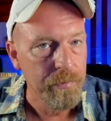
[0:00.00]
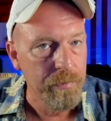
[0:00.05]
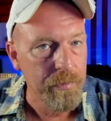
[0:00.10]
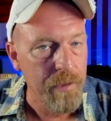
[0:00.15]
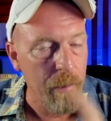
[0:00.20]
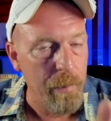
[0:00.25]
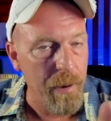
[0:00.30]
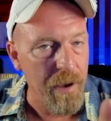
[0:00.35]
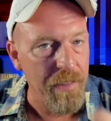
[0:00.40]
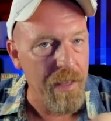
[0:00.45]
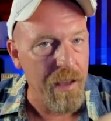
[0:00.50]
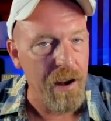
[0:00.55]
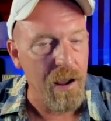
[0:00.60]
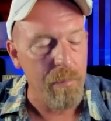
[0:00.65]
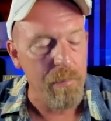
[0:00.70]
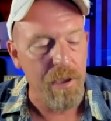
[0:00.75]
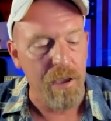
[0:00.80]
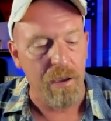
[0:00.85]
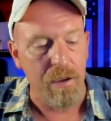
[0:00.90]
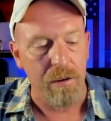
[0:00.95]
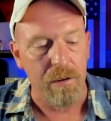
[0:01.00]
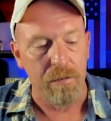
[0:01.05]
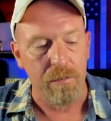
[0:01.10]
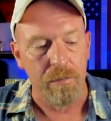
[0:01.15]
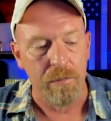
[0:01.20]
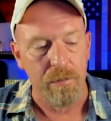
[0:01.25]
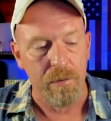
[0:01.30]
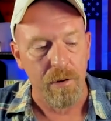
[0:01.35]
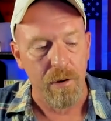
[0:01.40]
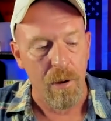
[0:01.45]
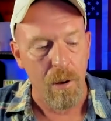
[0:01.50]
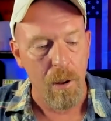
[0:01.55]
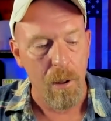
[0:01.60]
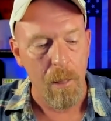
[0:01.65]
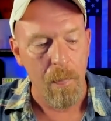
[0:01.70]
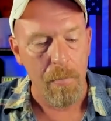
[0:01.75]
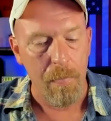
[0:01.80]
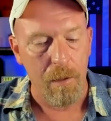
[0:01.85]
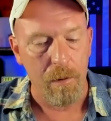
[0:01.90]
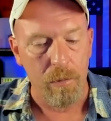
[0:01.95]
Now, by that I mean,
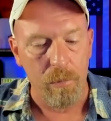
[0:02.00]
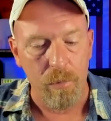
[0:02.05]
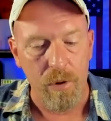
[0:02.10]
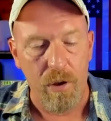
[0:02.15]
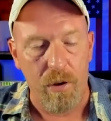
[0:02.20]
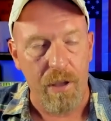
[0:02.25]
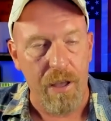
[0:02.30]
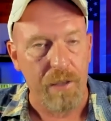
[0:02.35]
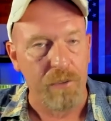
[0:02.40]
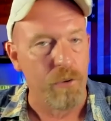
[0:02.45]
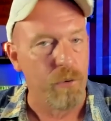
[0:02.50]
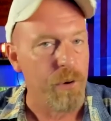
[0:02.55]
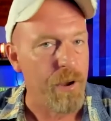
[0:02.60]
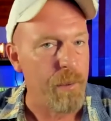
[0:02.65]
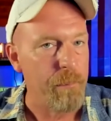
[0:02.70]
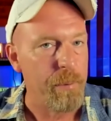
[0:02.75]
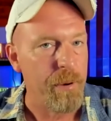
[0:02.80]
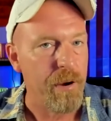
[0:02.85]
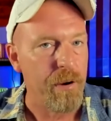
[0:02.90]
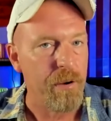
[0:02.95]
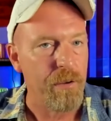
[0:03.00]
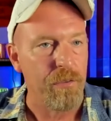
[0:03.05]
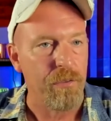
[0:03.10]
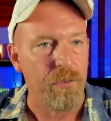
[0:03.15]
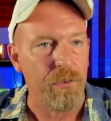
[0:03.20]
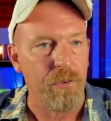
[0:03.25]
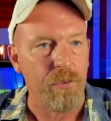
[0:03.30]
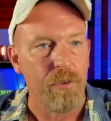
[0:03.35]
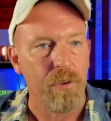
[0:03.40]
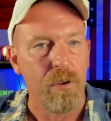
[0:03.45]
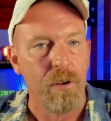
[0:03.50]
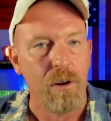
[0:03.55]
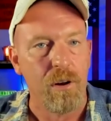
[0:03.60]
we all had grandparents,